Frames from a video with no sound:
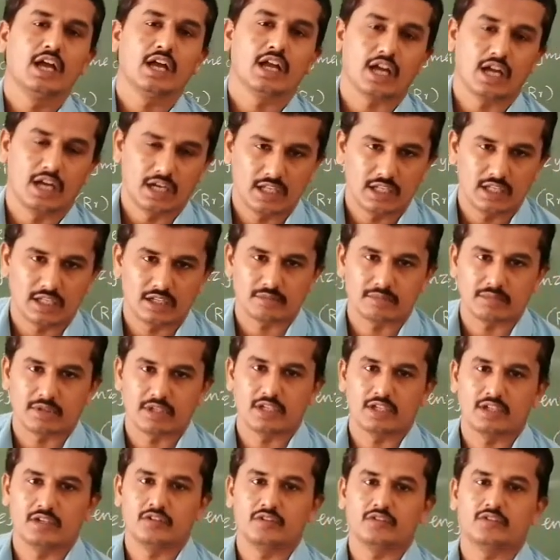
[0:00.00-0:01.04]
color
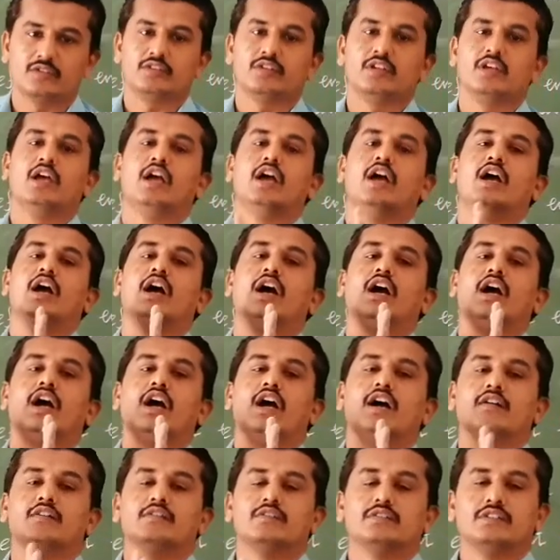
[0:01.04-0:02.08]
means
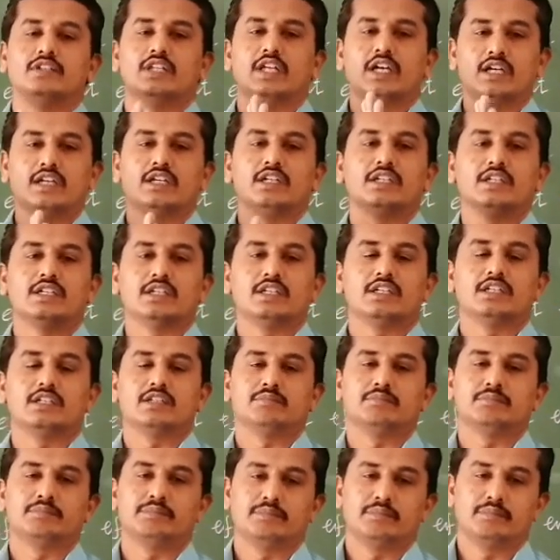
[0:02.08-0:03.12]
the
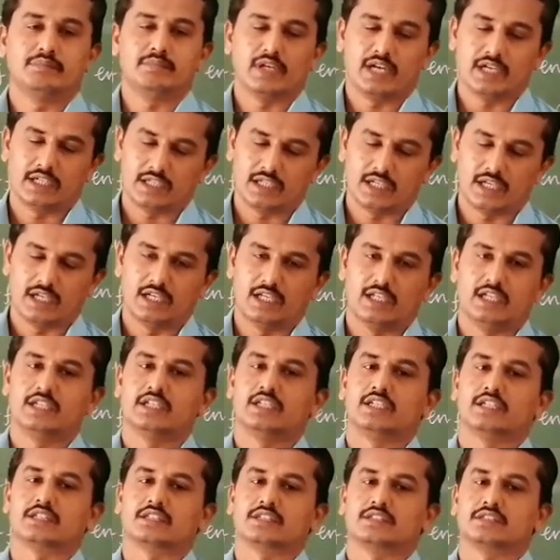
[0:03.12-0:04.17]
red
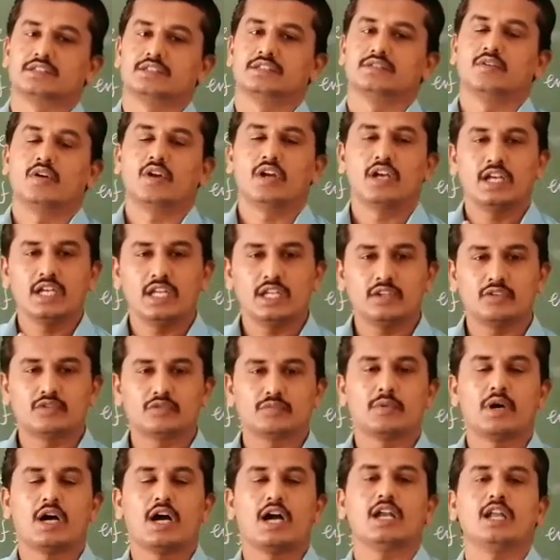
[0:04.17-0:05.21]
color, only
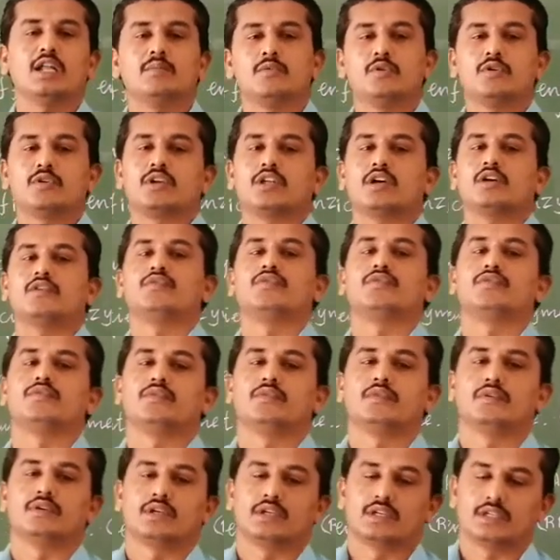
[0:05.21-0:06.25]
small amount of
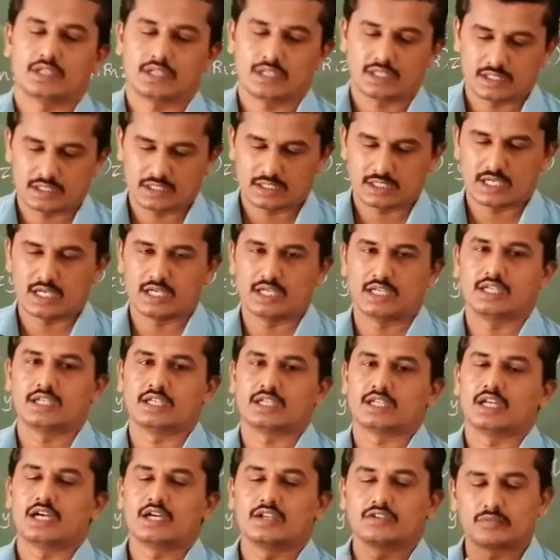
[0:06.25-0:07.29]

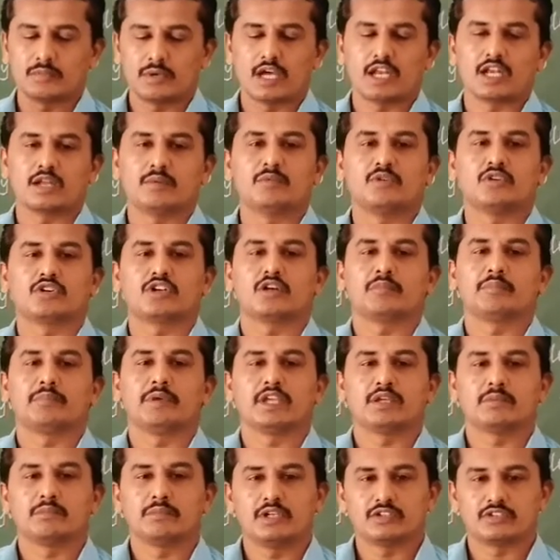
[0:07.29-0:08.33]
color or small amount of
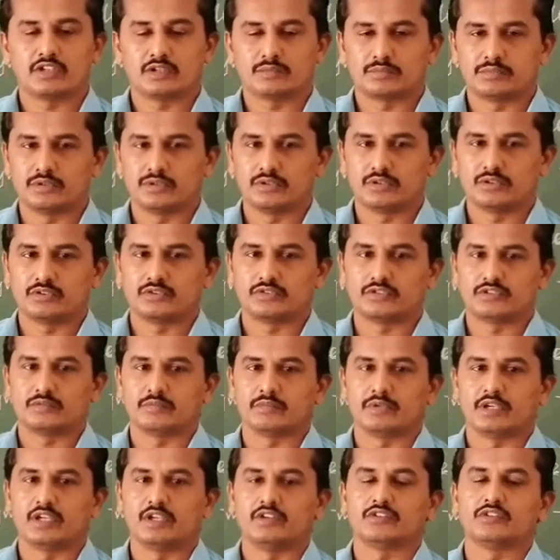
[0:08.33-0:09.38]
pigments are produced
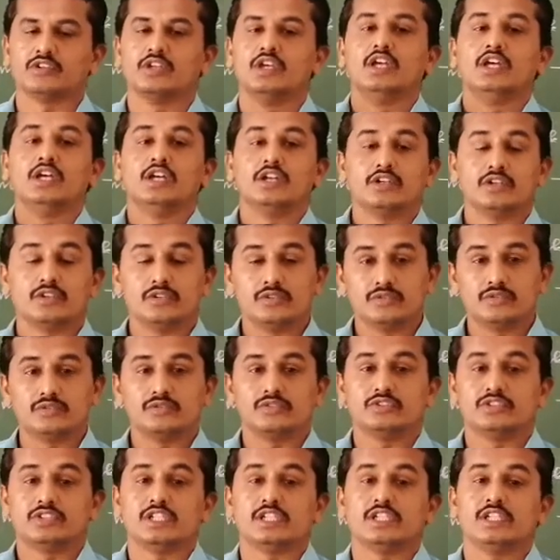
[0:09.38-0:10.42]
means due to
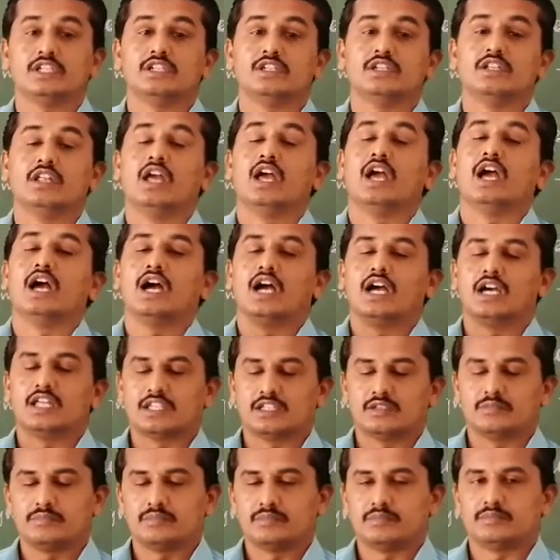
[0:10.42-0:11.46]
gene and
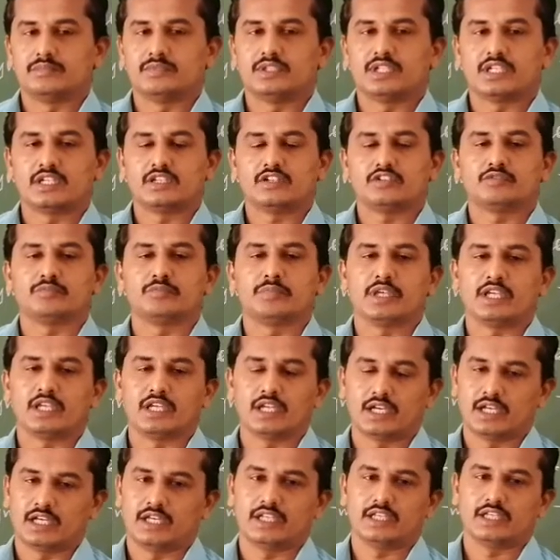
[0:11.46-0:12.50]
that is pink
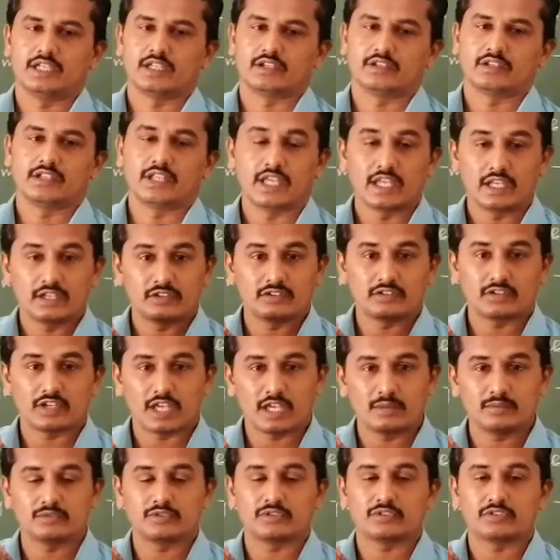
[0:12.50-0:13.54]
color. The
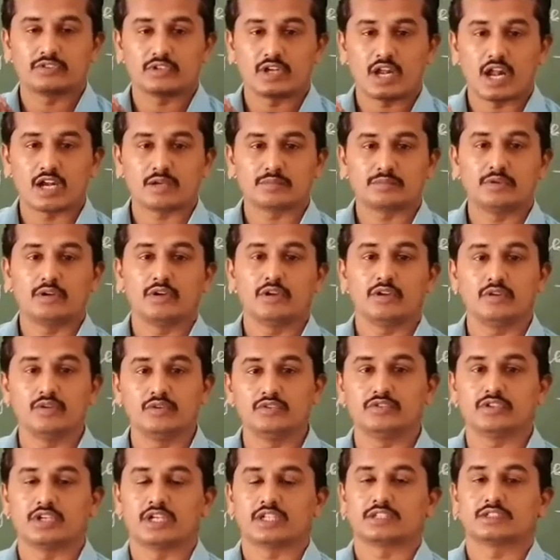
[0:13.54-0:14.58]
enzymes is not
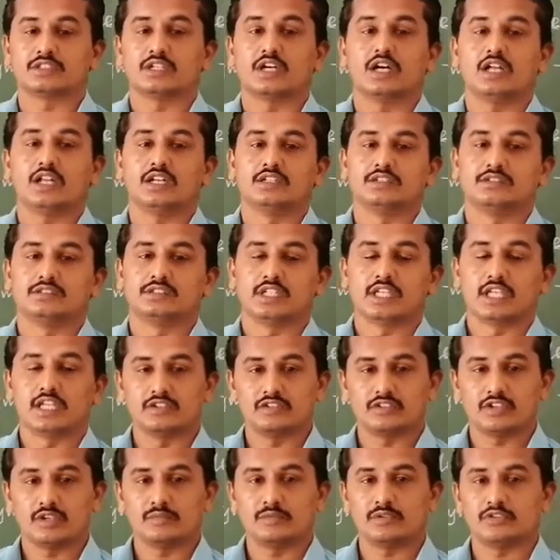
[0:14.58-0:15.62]
produced at all, the
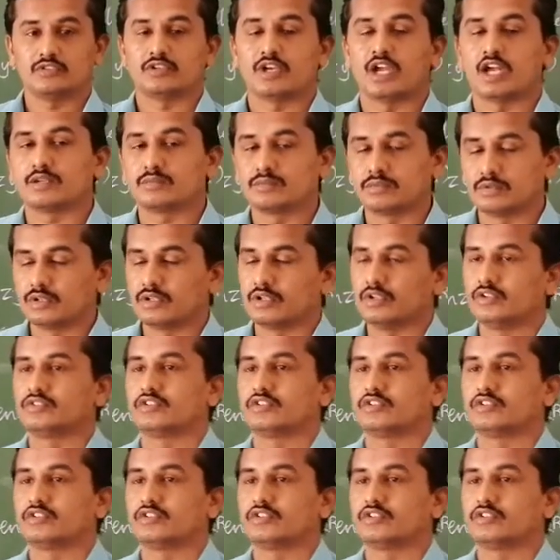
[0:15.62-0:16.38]
enzyme is not produced